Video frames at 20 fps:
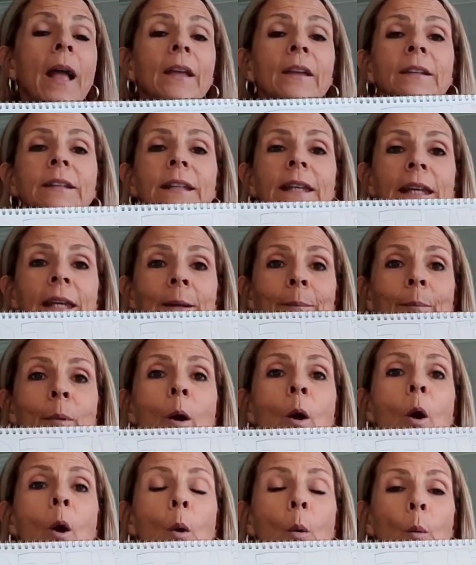I could keep
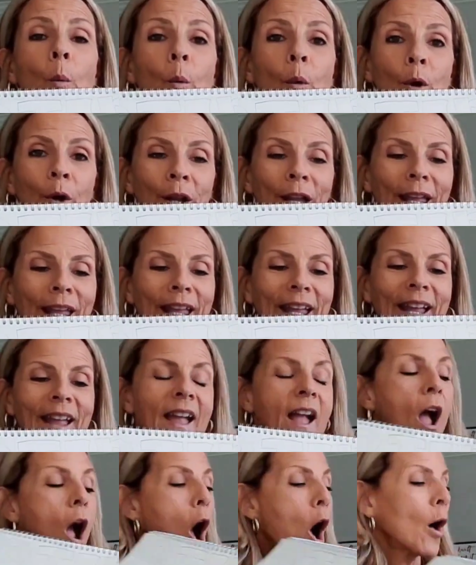working.
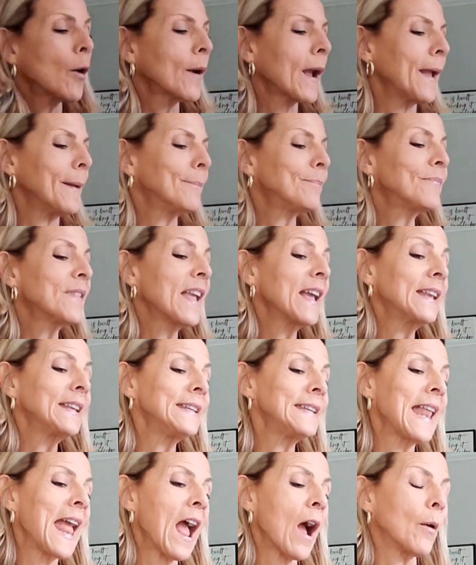All right,
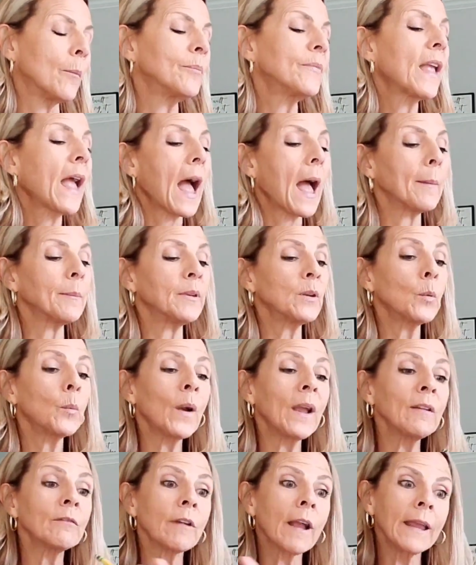now I'm gonna
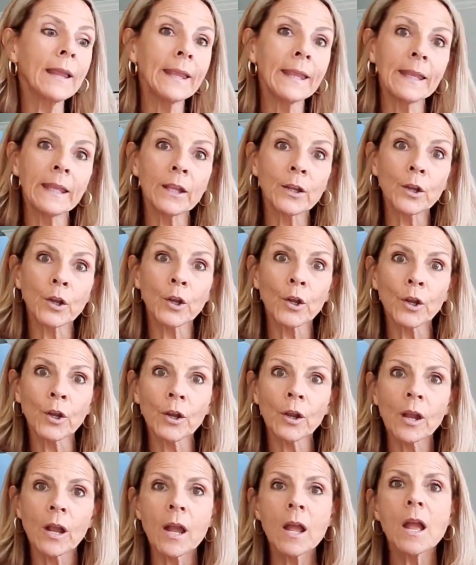wait right here.
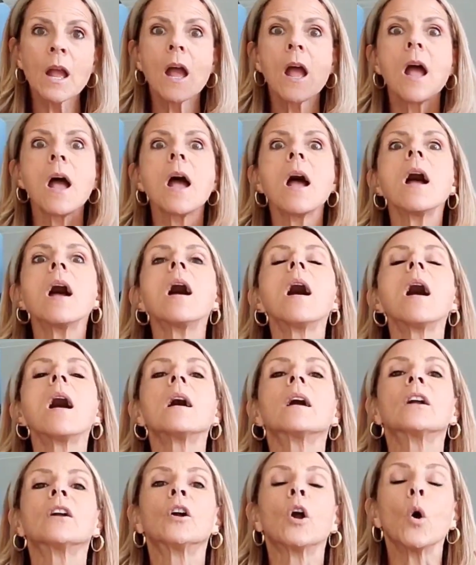
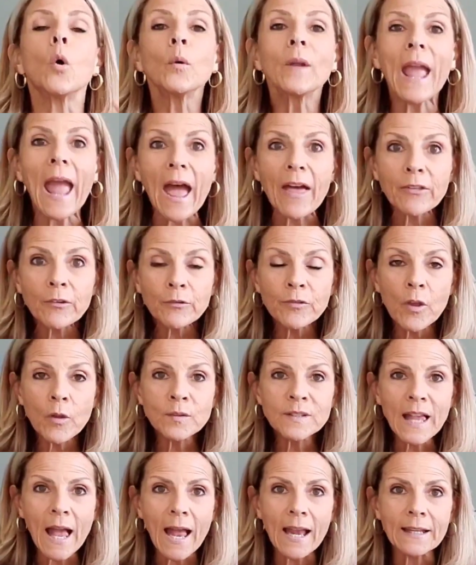Go gather
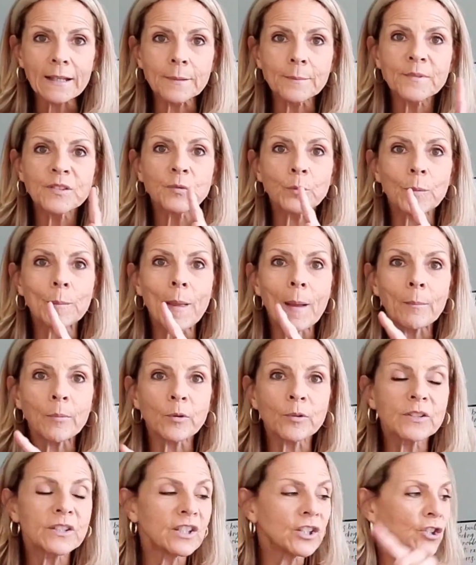those items.
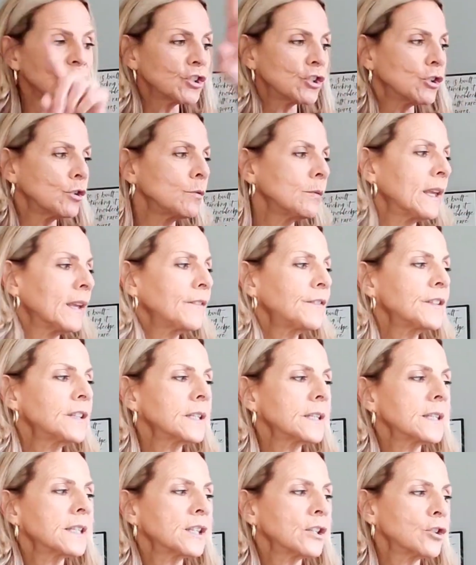Remember, tissue,
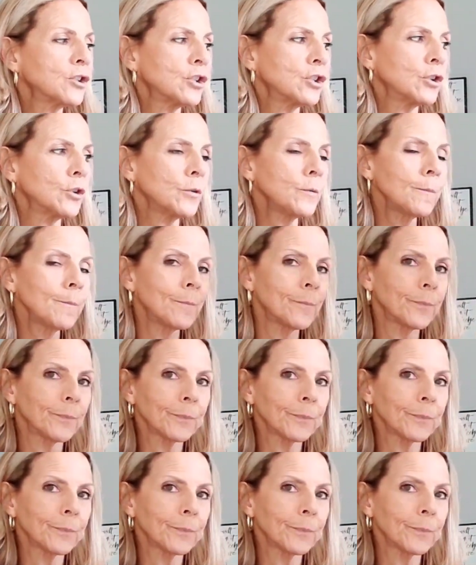gift tissue,